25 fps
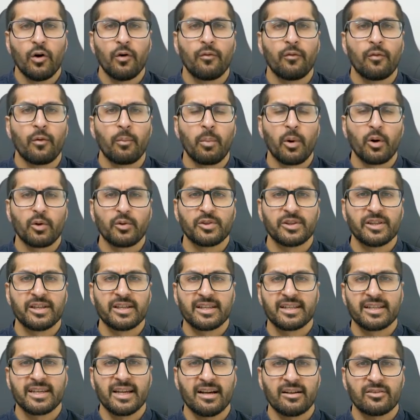for both the
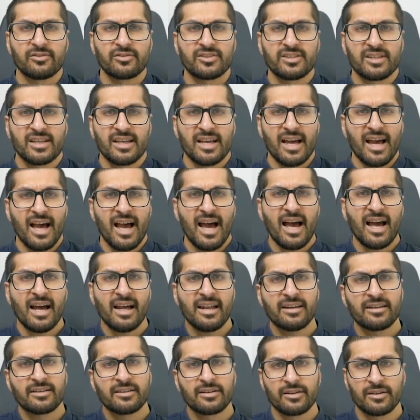accounts
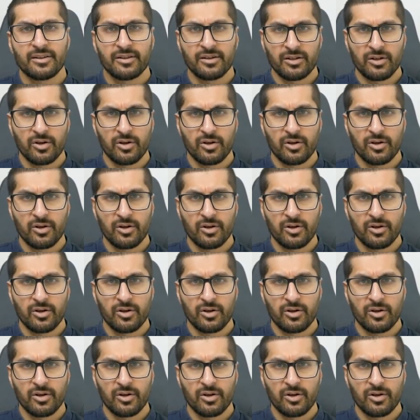and the